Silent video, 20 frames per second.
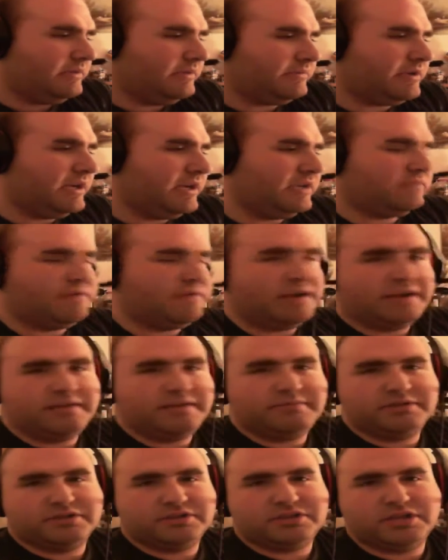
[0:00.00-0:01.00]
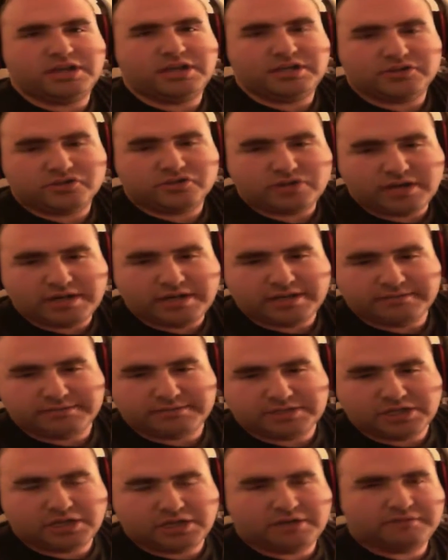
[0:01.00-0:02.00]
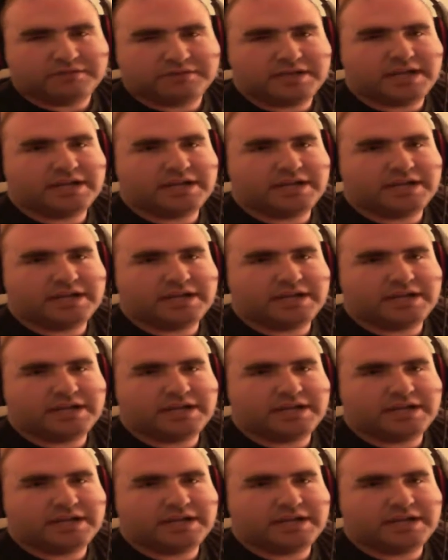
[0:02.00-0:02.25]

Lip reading: because while he was training himself